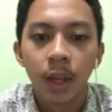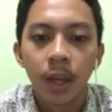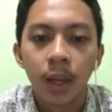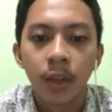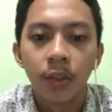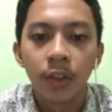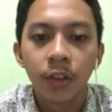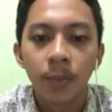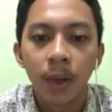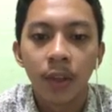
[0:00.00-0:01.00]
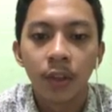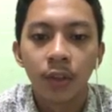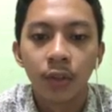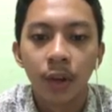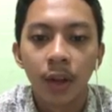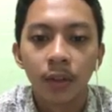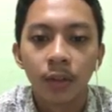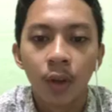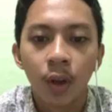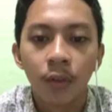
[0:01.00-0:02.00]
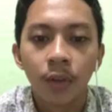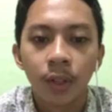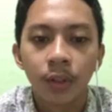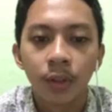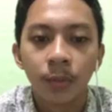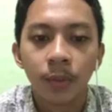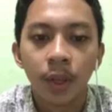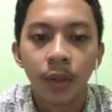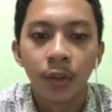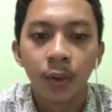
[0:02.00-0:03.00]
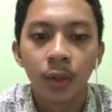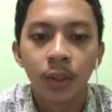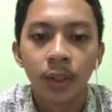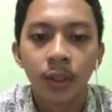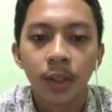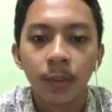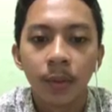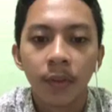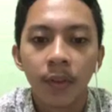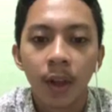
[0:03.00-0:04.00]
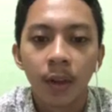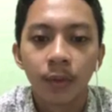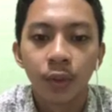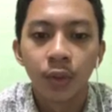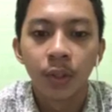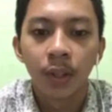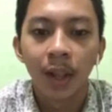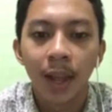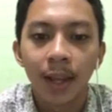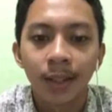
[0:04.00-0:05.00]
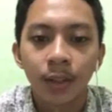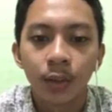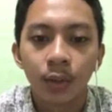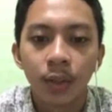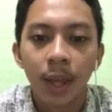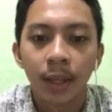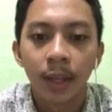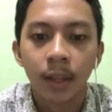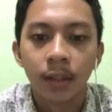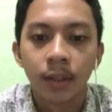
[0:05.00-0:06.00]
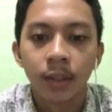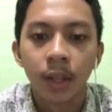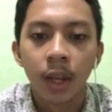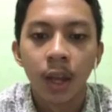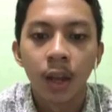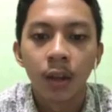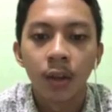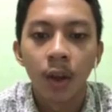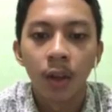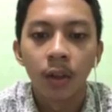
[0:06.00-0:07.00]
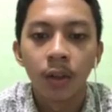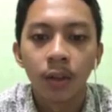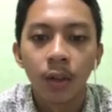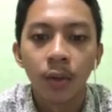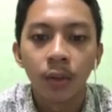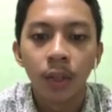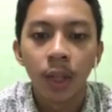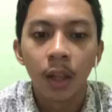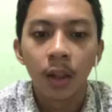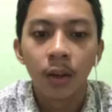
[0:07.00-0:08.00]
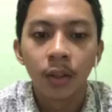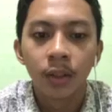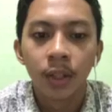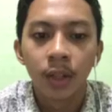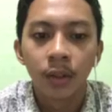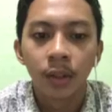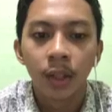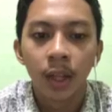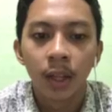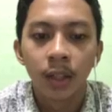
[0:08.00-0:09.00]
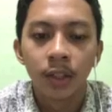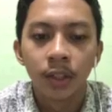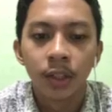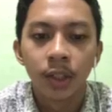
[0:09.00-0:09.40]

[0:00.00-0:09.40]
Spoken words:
In this method, ground cover is obtained through a system developed during the last 2 decades called no-till or zero tillage.